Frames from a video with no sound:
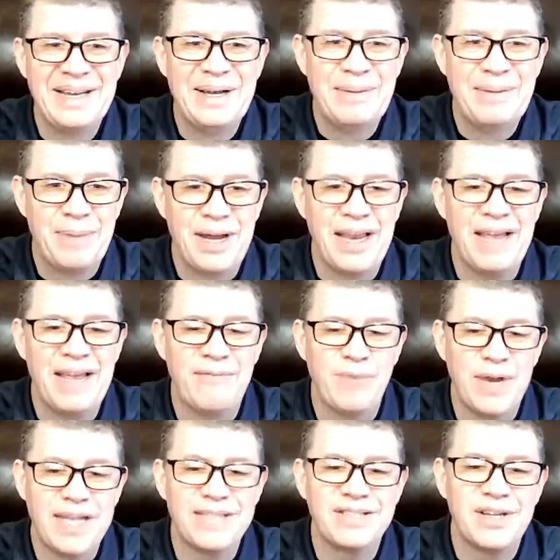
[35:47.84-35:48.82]
But if
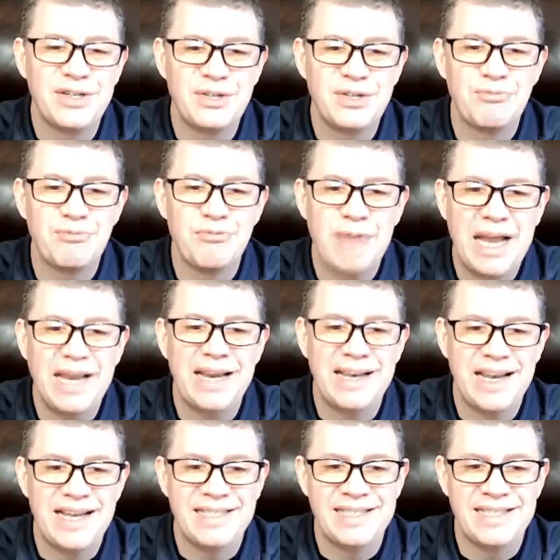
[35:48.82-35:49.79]
we can start to
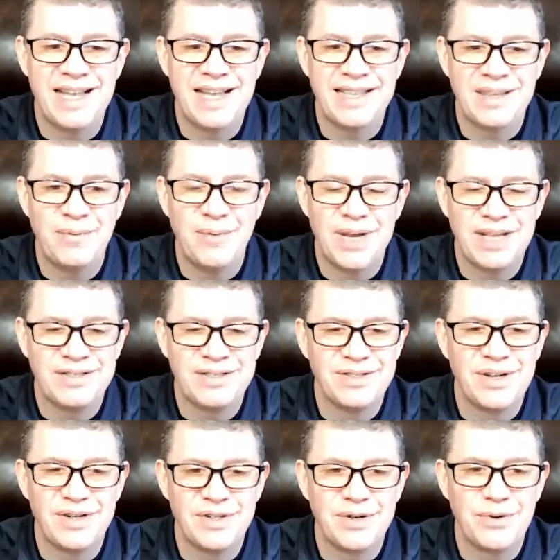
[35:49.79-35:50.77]
recognize that, then we can
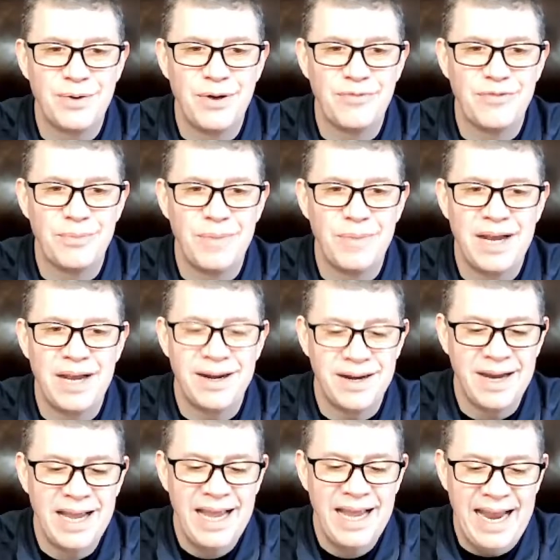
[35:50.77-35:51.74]
start to grow from there.